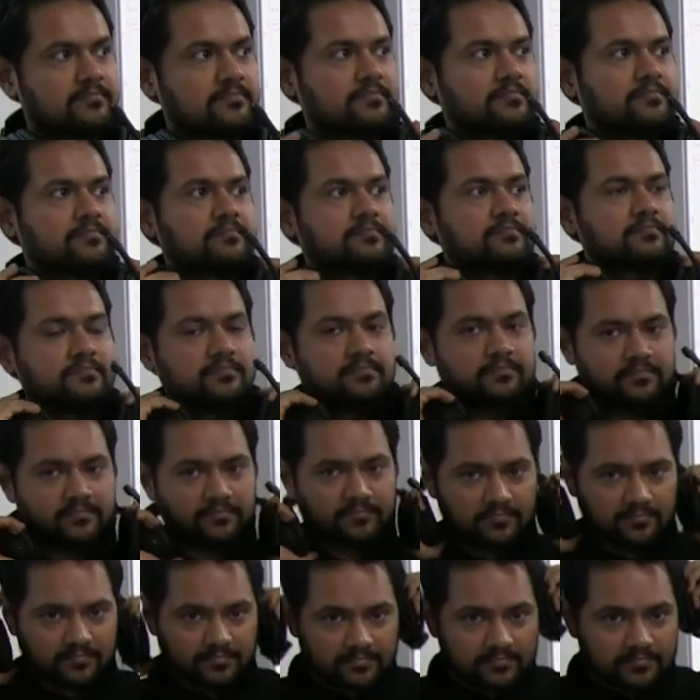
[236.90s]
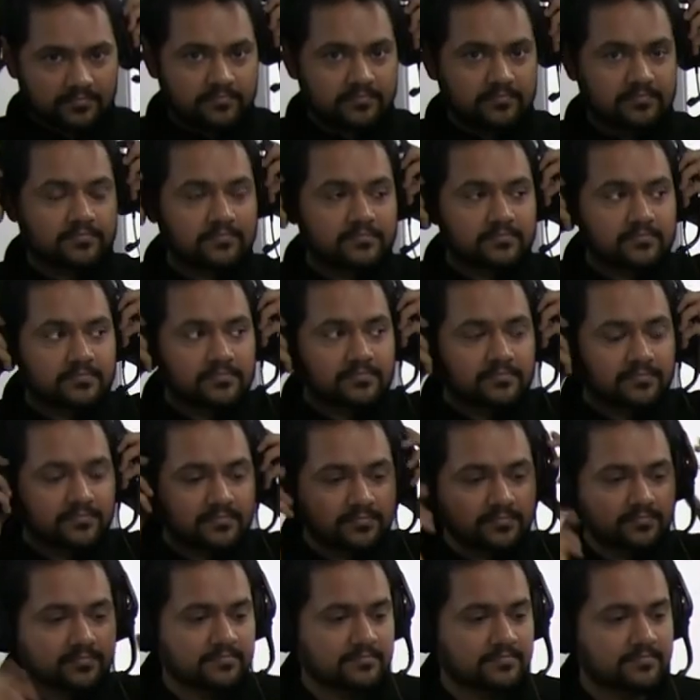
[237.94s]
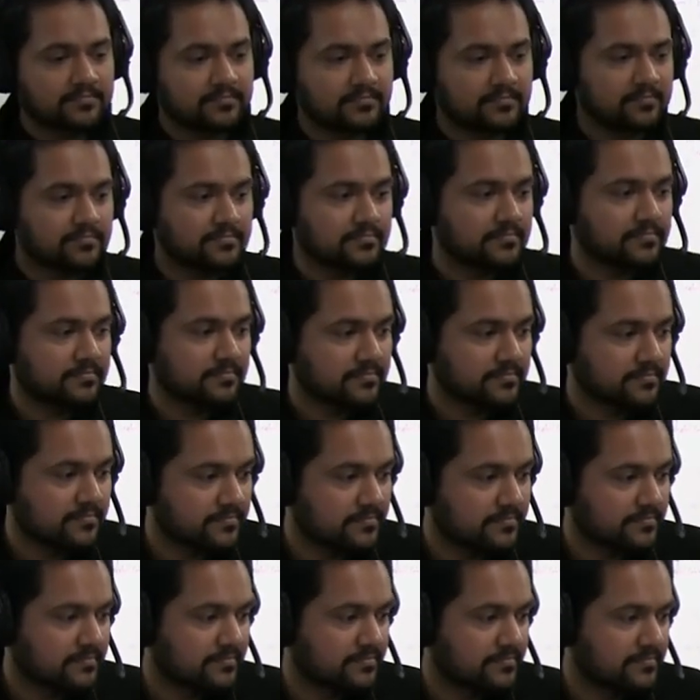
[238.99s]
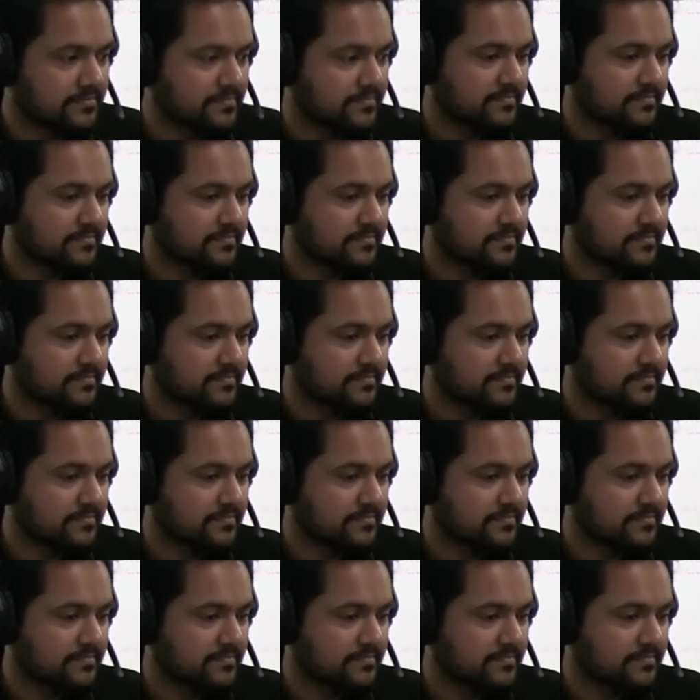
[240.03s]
This person isn't speaking.